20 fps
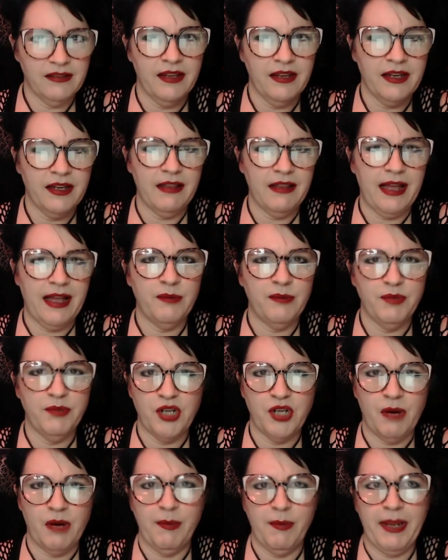like clad in
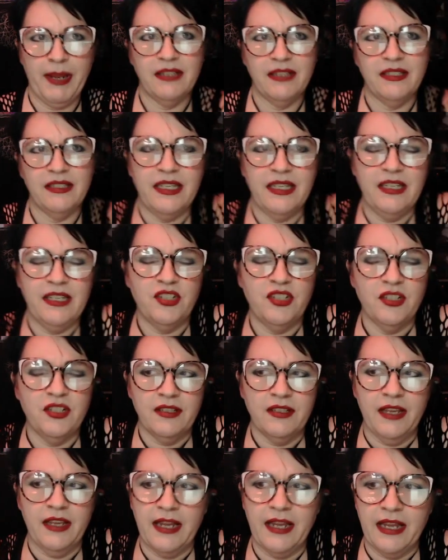pajama pants, and he's
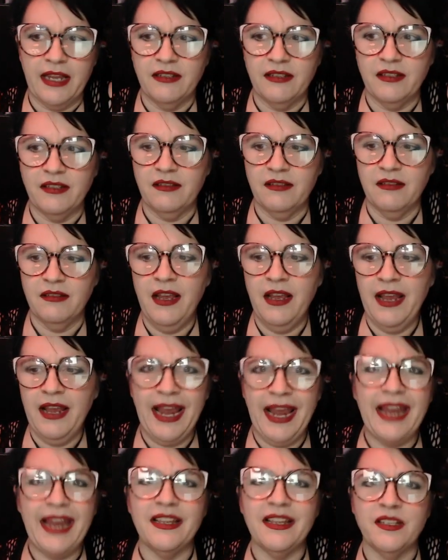just like, and his
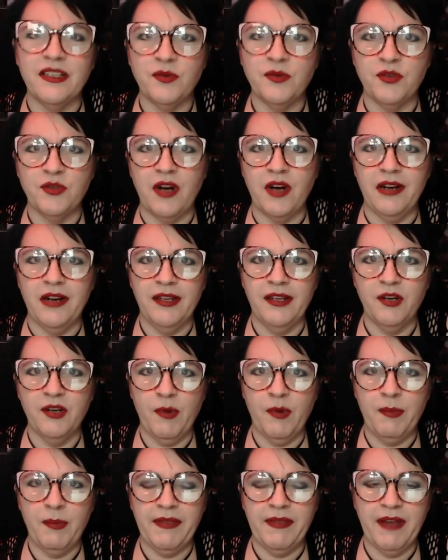hands, which are kind of like
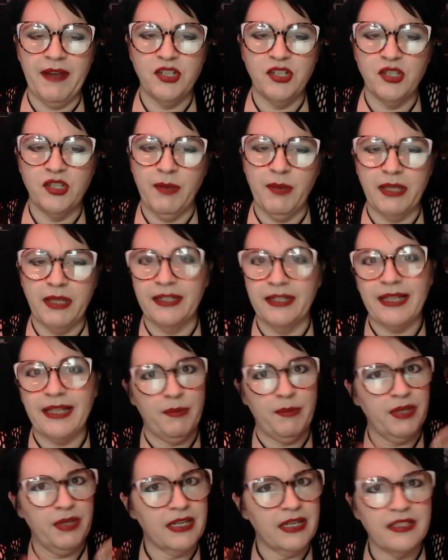gripping the edge of the bed like
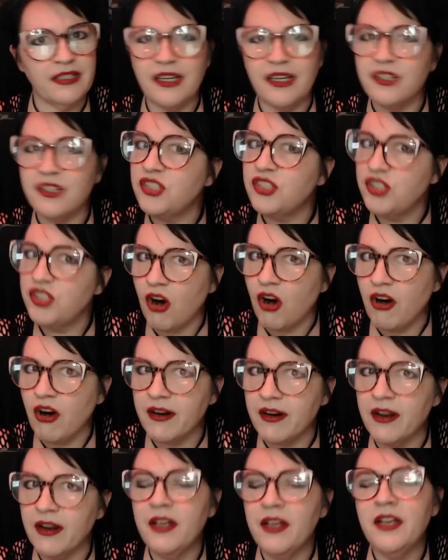that. But like I said, it's
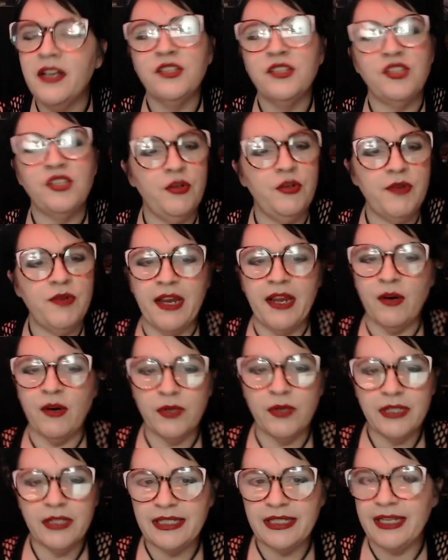dark, so you can't
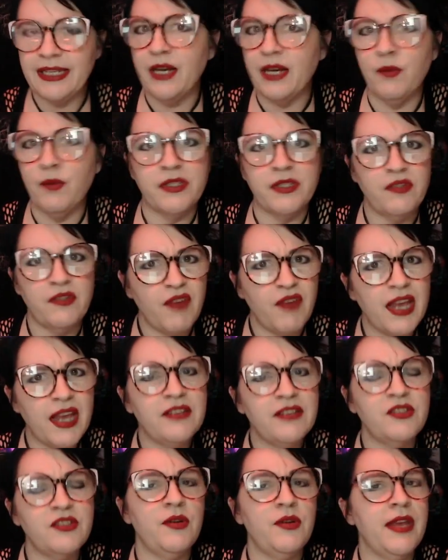really see anyone's
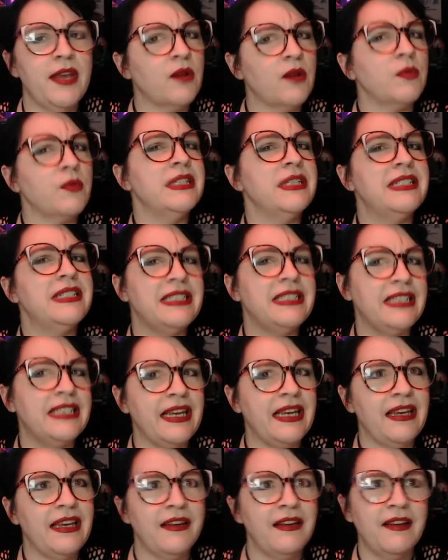face, so you can't really
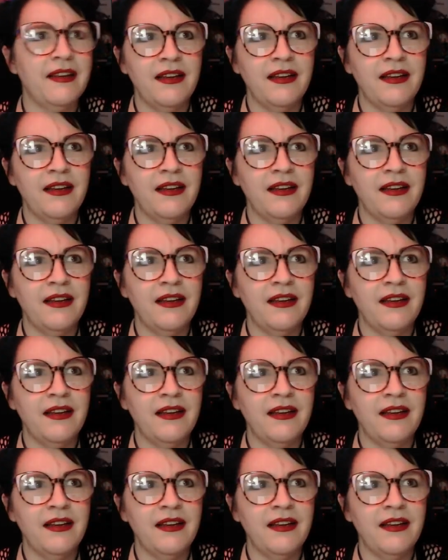see